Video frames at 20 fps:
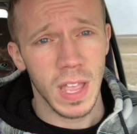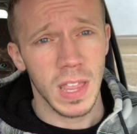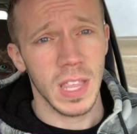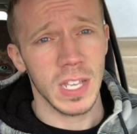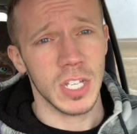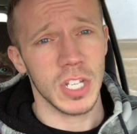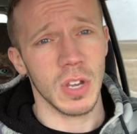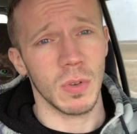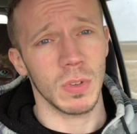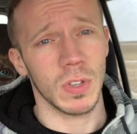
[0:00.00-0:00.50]

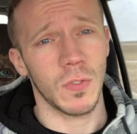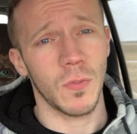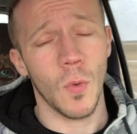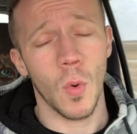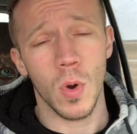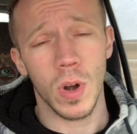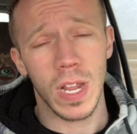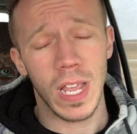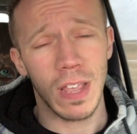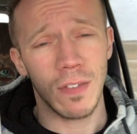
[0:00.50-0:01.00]
This shit was
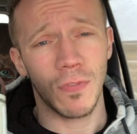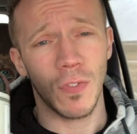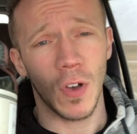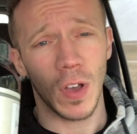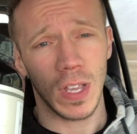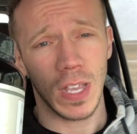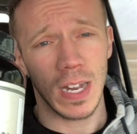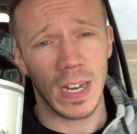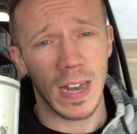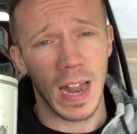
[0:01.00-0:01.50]
$40
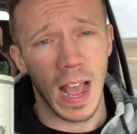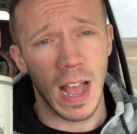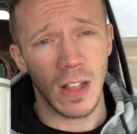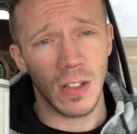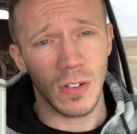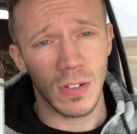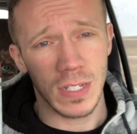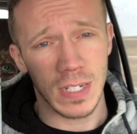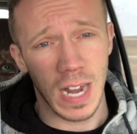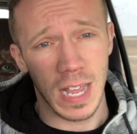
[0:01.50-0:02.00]
fucking,
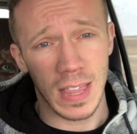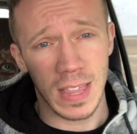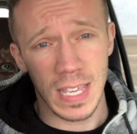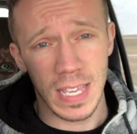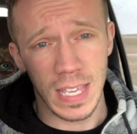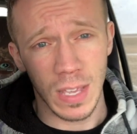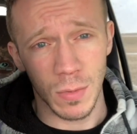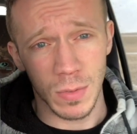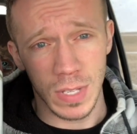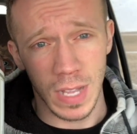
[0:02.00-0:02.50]
and I
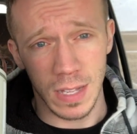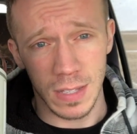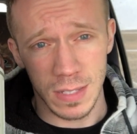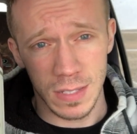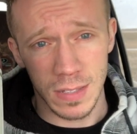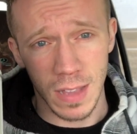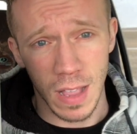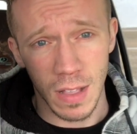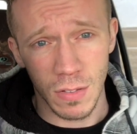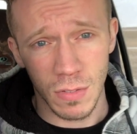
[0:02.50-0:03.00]
think it was on
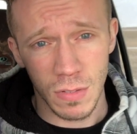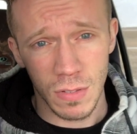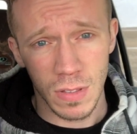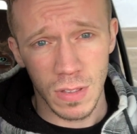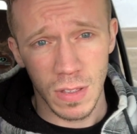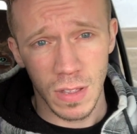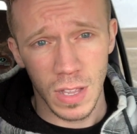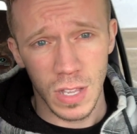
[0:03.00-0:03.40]
sale.